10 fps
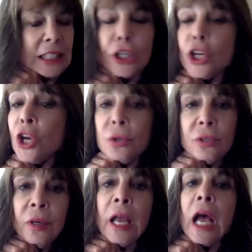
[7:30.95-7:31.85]
No.
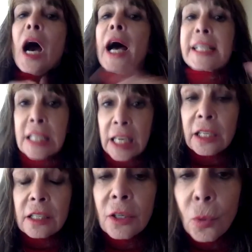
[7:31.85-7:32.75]
I
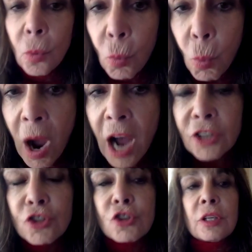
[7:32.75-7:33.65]
did
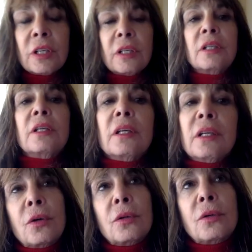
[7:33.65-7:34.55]
watch
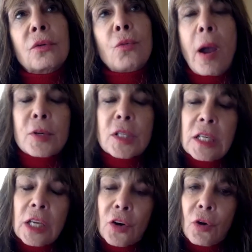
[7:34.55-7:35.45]
Robert De
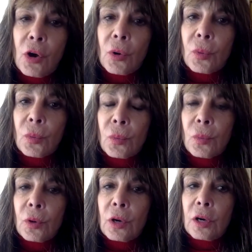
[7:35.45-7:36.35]
Niro
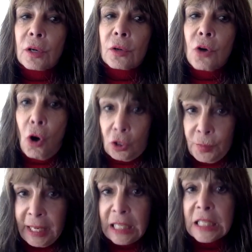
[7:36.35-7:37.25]
uh, called
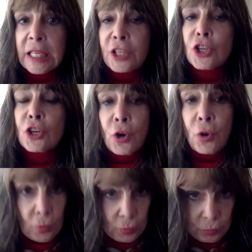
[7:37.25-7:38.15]
me and said, you
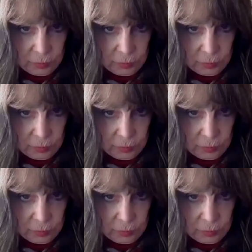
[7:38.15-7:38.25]
know,